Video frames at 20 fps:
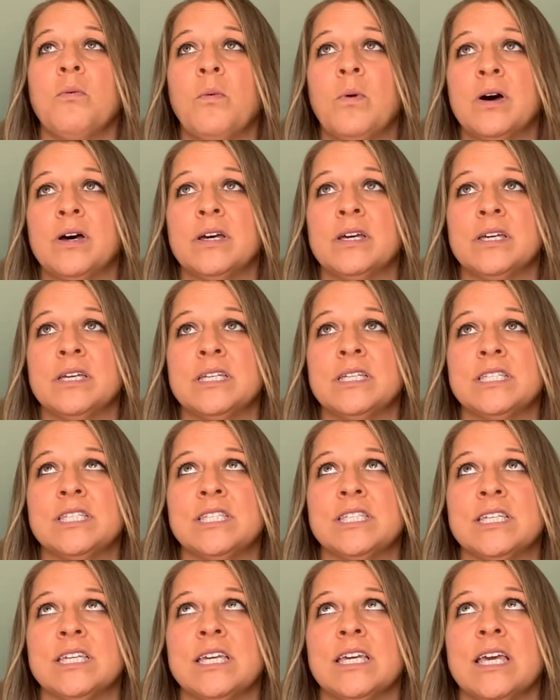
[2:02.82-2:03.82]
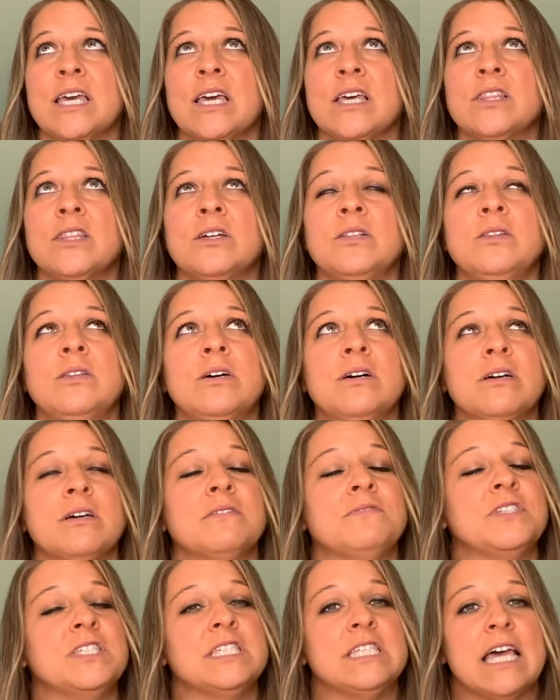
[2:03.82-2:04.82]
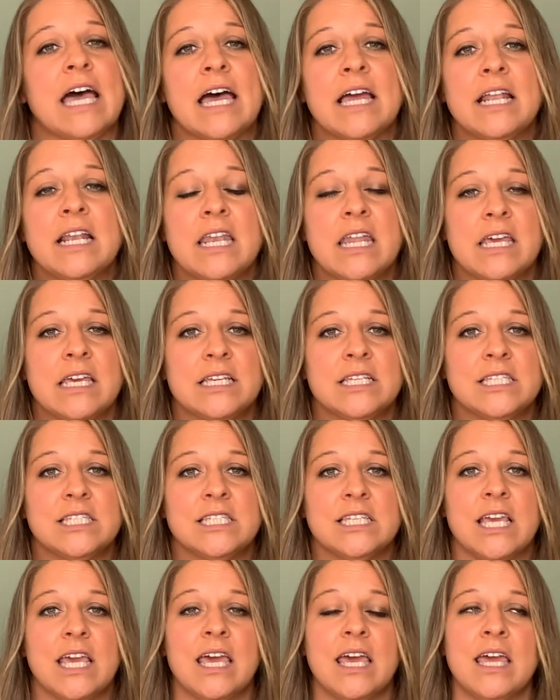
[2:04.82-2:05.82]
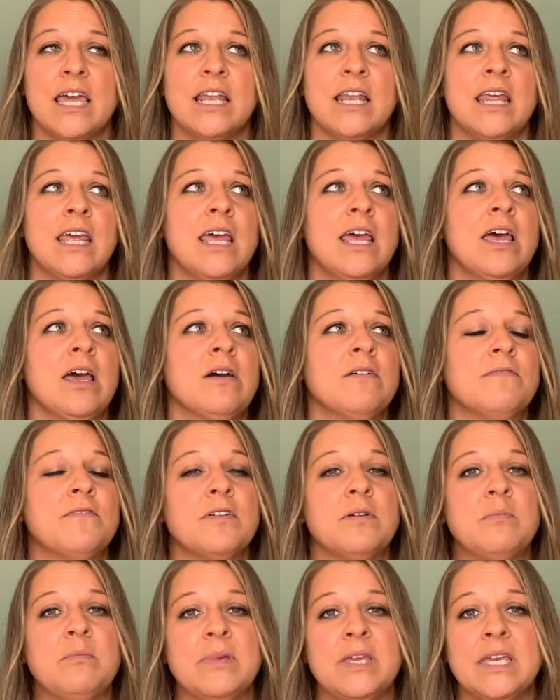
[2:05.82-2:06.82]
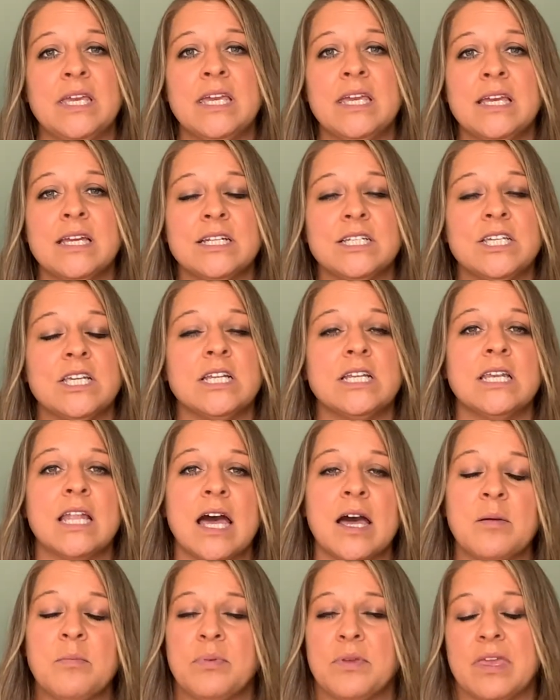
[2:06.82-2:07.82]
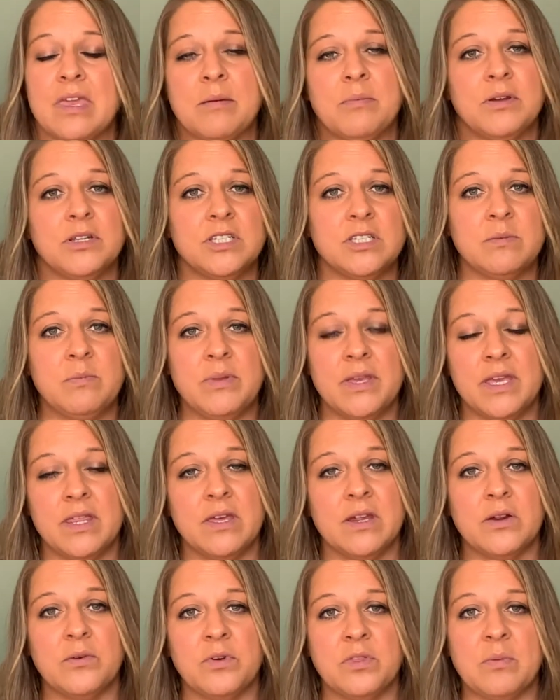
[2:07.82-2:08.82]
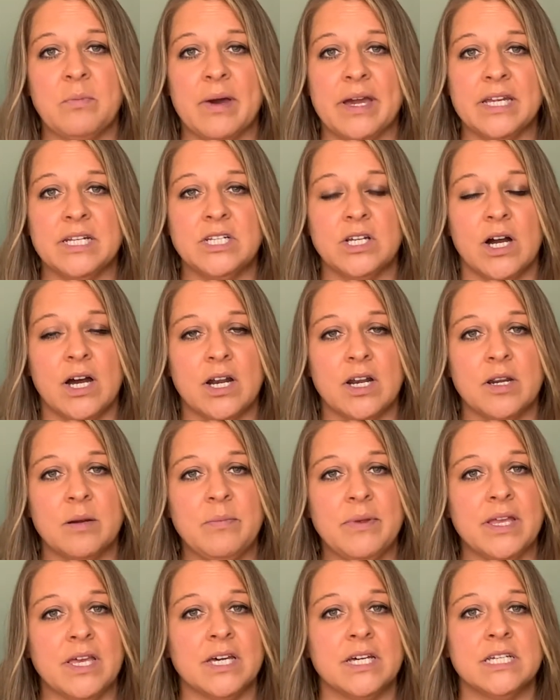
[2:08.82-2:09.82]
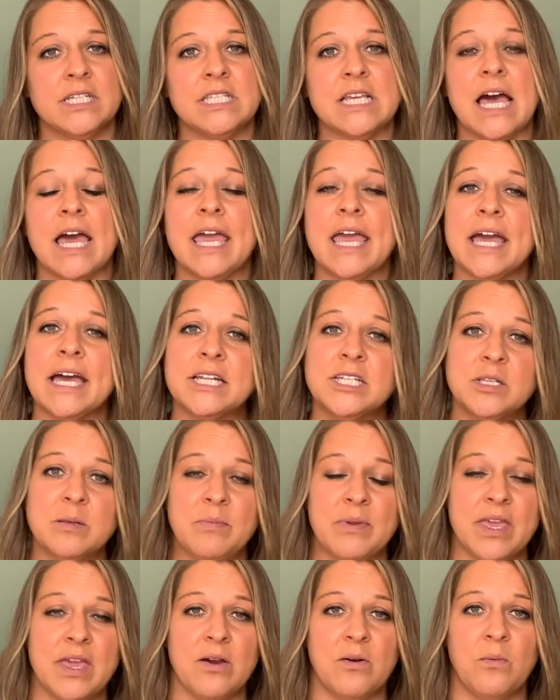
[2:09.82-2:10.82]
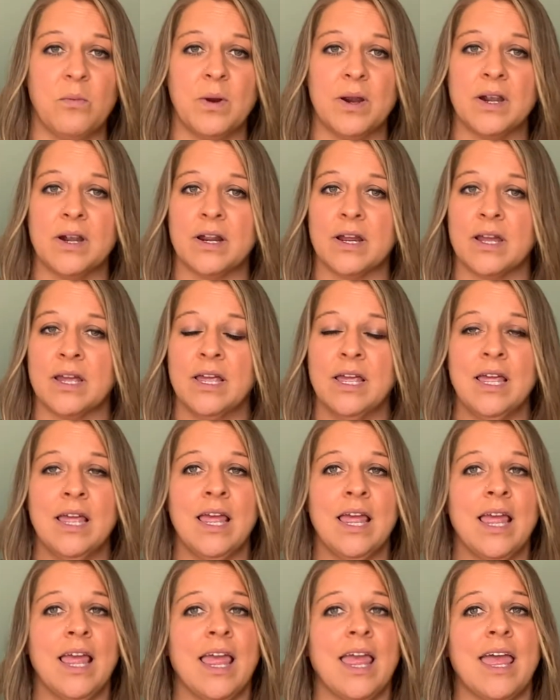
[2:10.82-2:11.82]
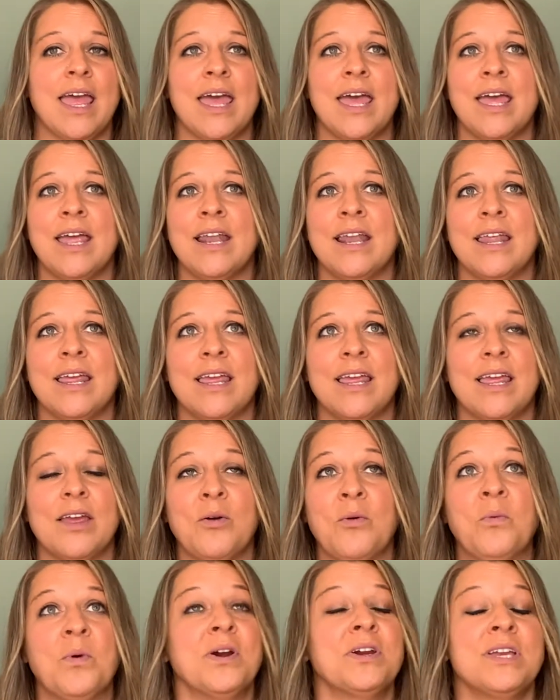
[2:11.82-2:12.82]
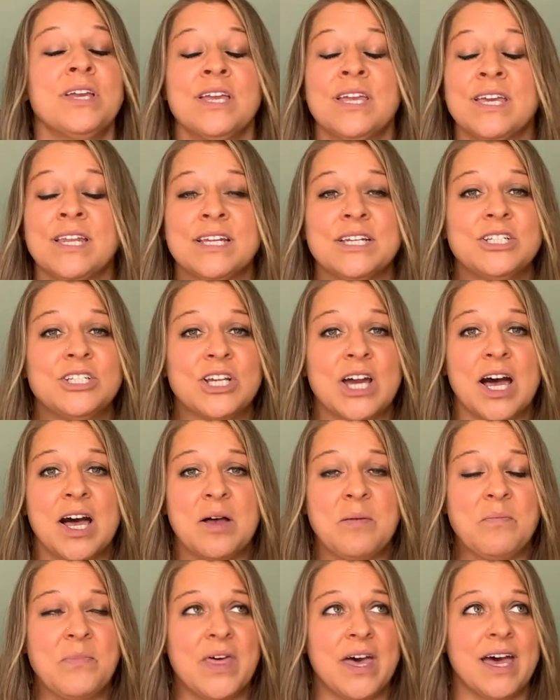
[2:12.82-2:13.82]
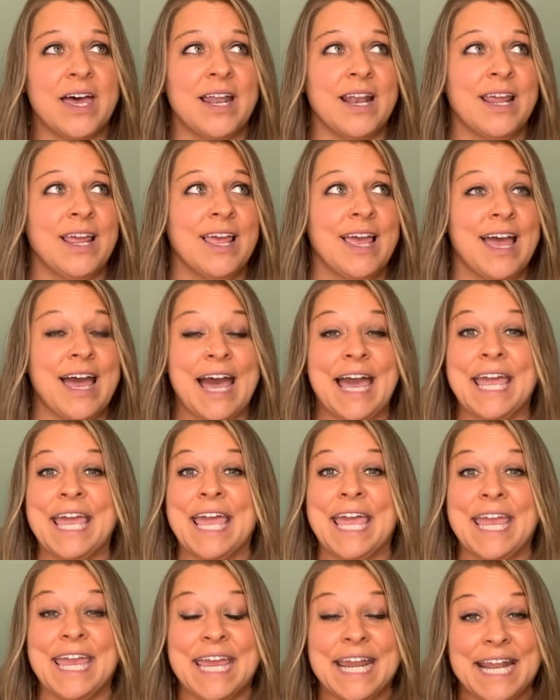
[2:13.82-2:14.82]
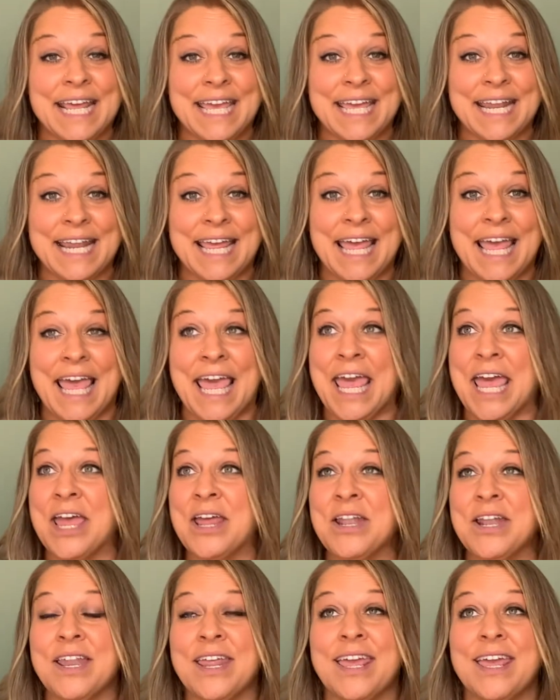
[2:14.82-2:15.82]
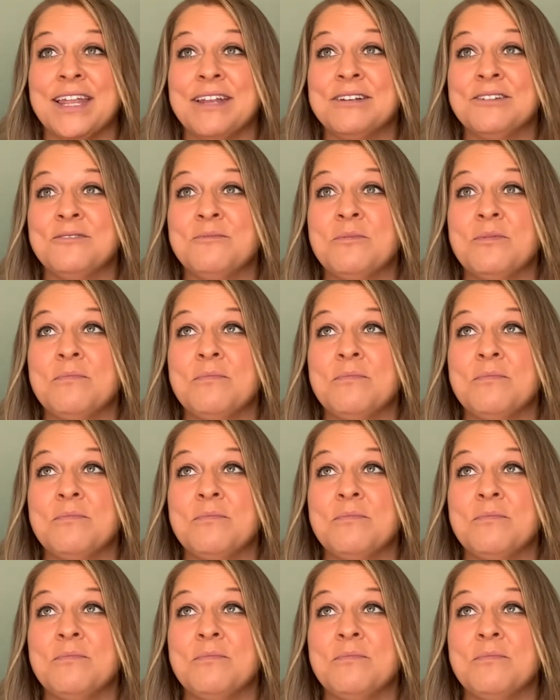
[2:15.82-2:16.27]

was the look of sadness. And for me to not be able to be there with my daughter because I had to be at work and working in a job that I hated, and